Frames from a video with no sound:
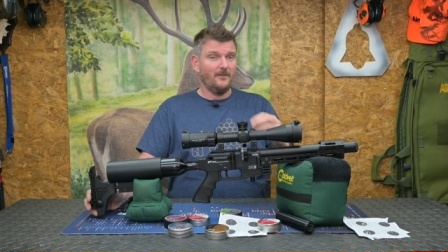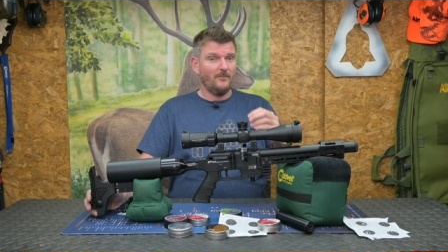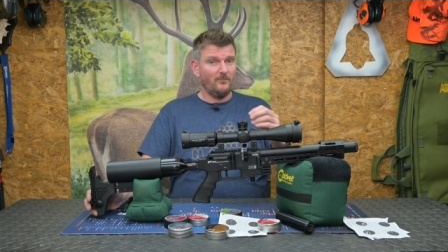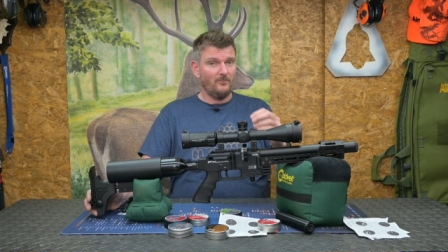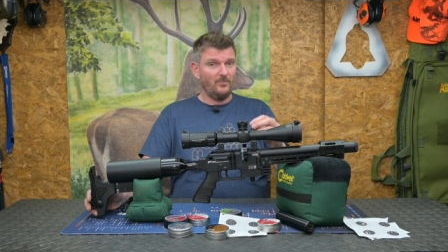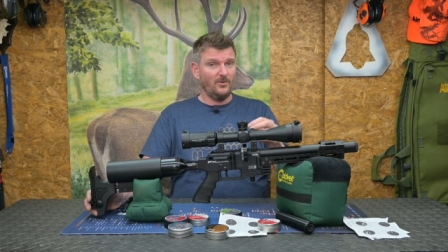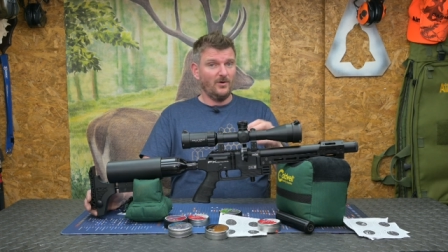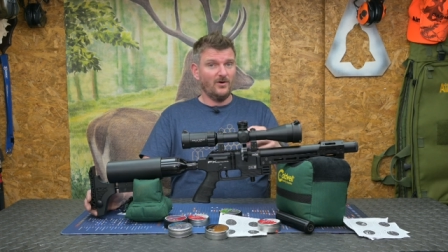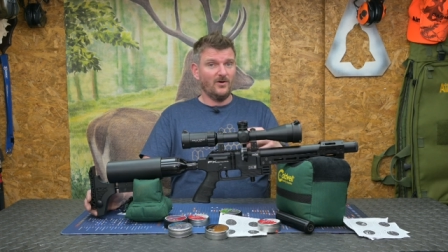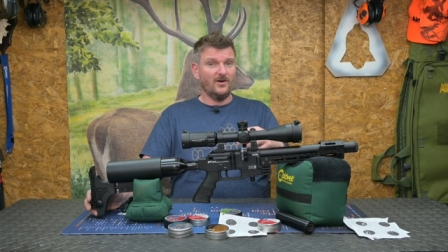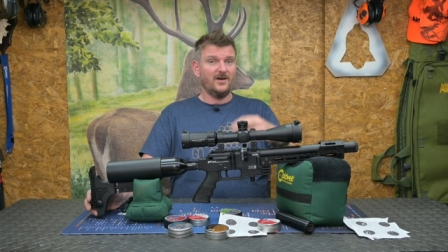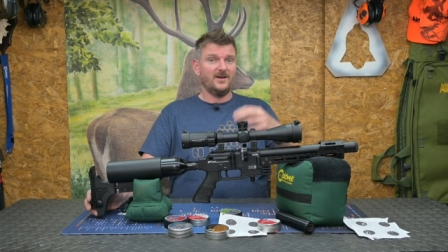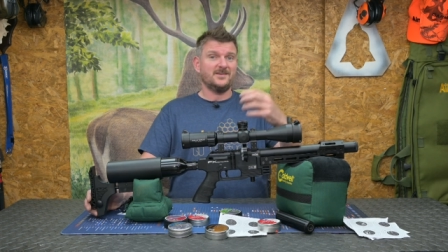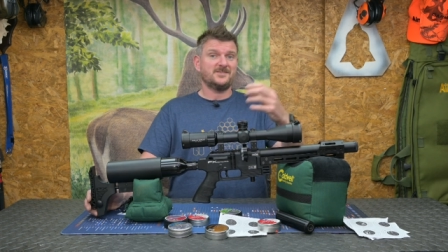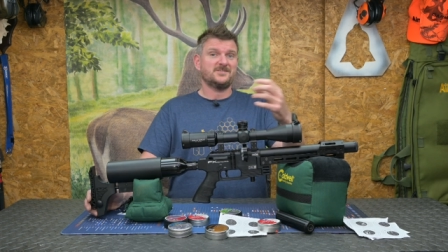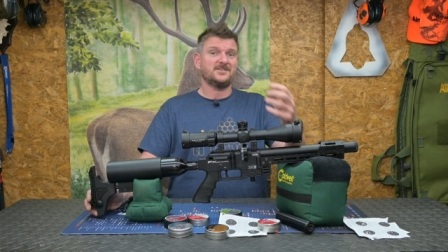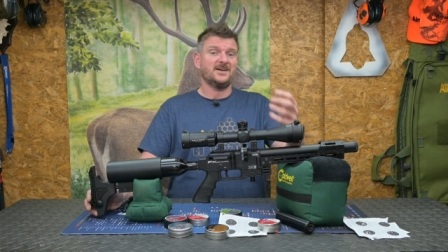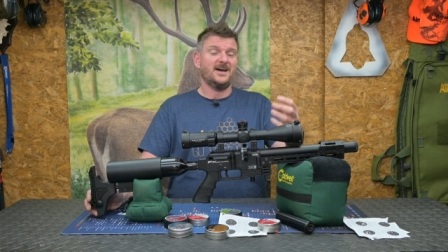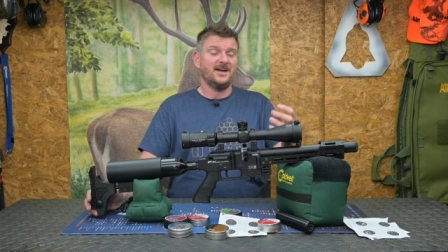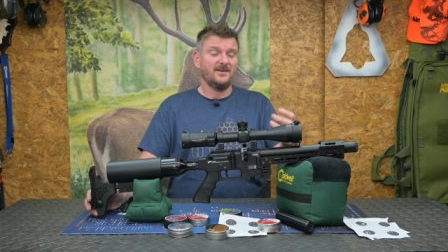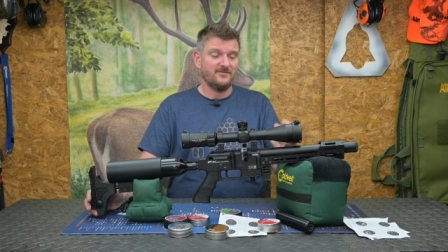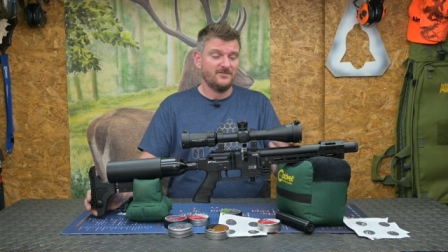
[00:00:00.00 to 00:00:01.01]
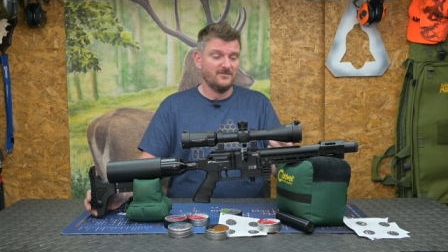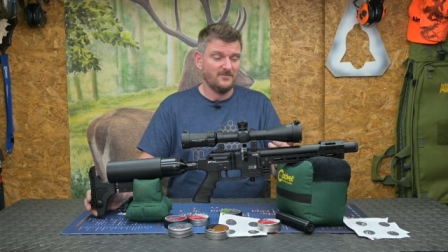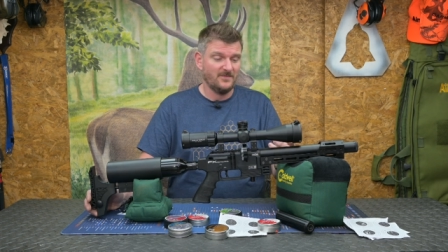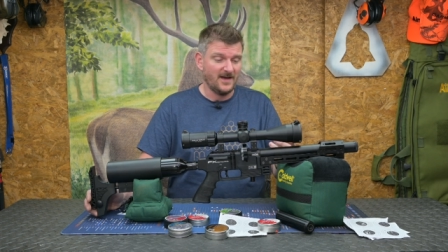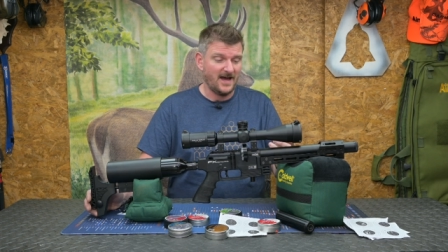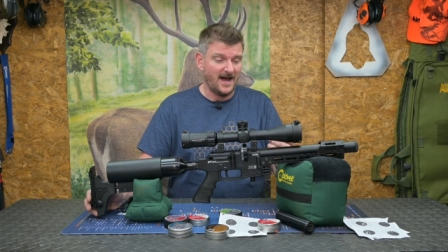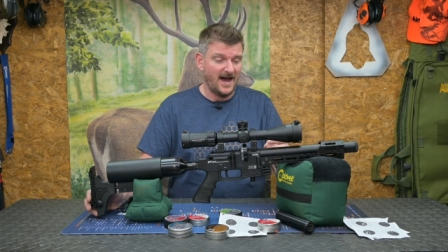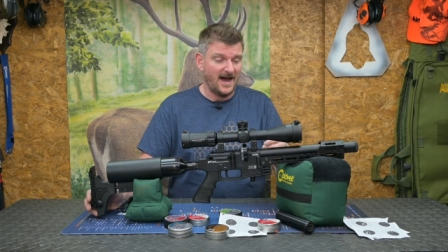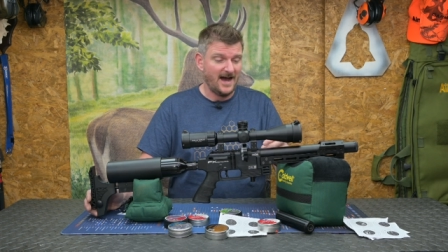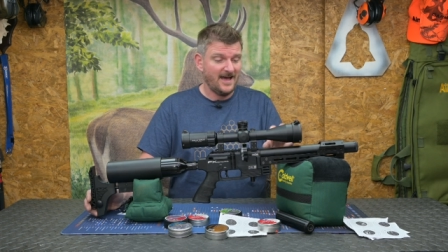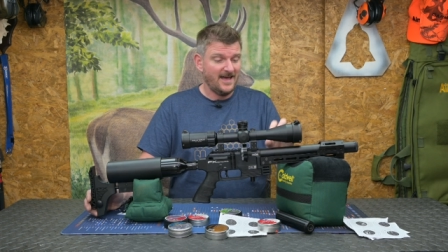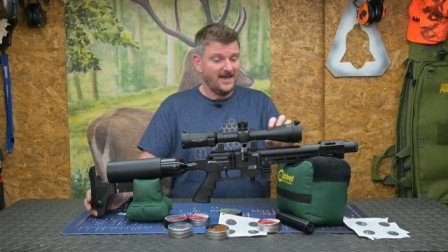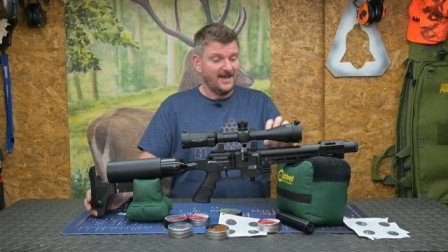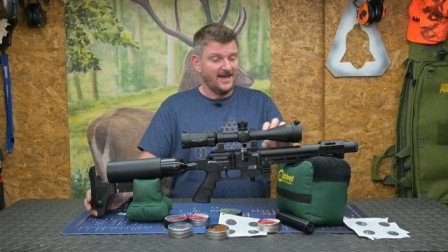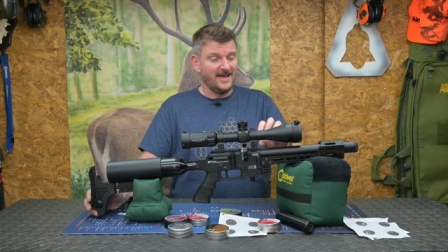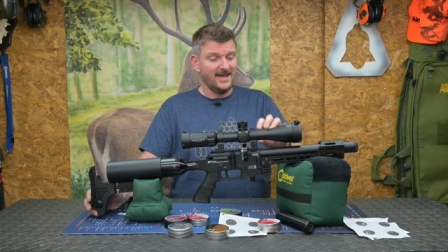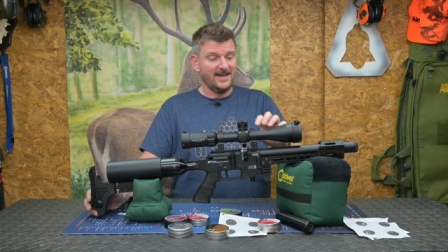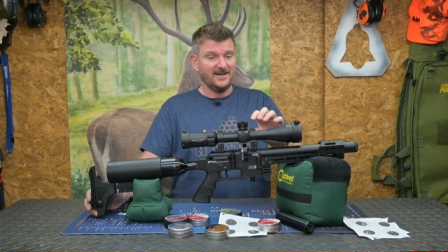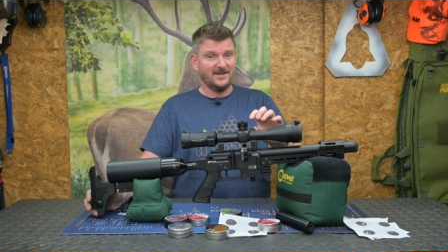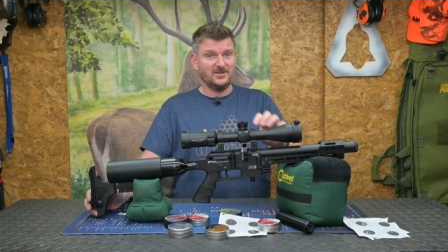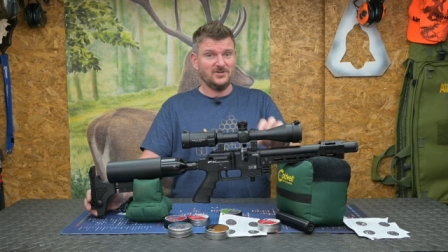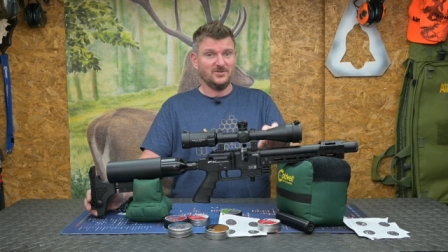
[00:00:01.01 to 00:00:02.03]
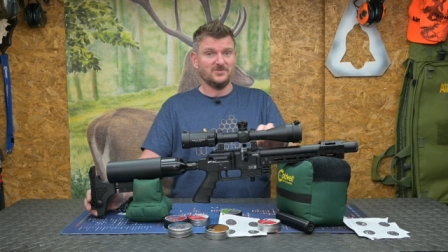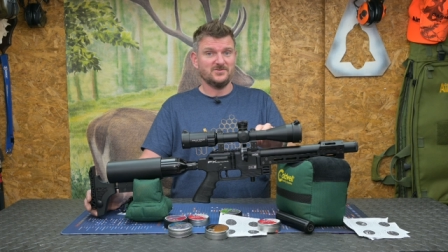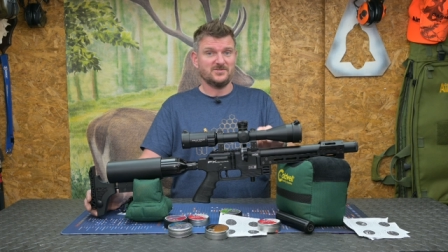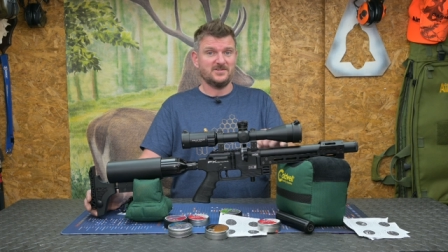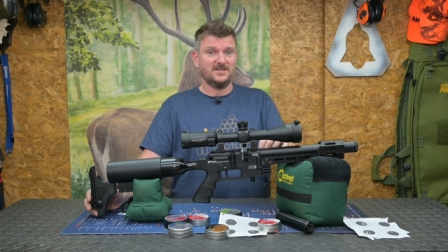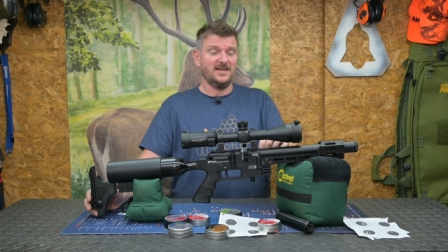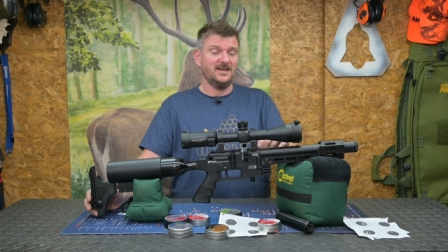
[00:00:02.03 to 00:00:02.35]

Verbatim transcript: but aside from that it does